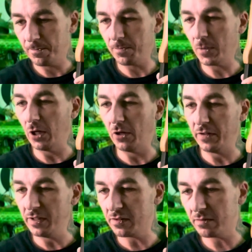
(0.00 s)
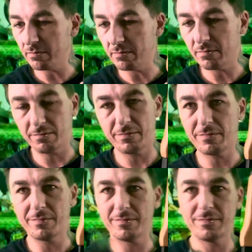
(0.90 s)
you know, these
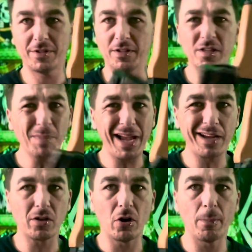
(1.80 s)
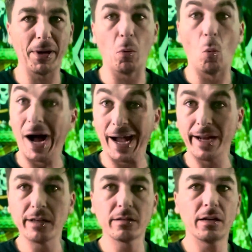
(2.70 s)
mags are a bit
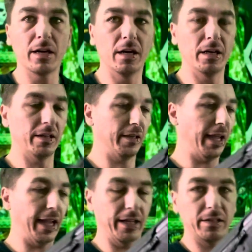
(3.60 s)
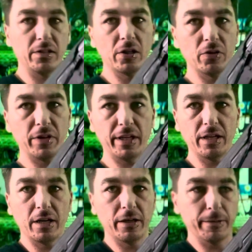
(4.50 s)
wide, and, you know, the
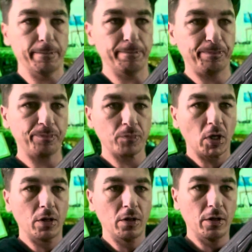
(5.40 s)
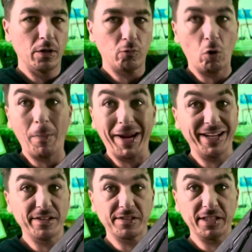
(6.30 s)

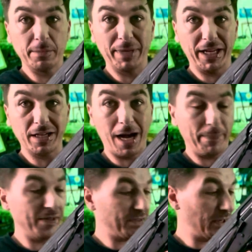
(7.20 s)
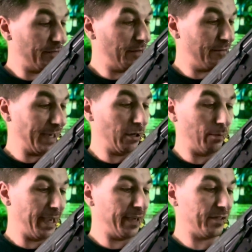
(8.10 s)
Romanians did make copies of the Viger
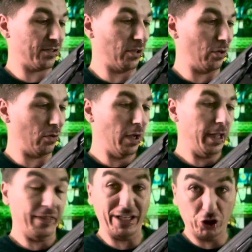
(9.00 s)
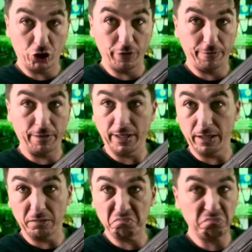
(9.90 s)
mags, so they should fit
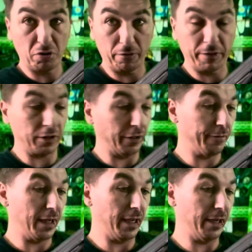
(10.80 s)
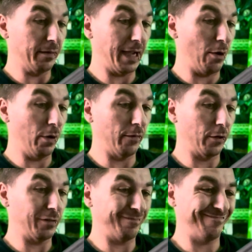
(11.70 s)
in perfectly fine.
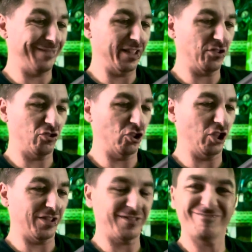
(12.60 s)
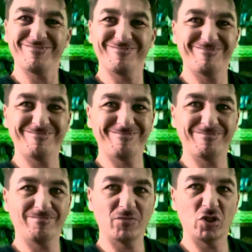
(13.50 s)
However, it's just
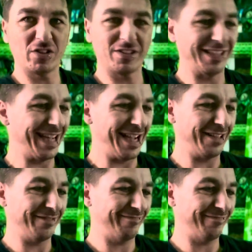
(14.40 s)
not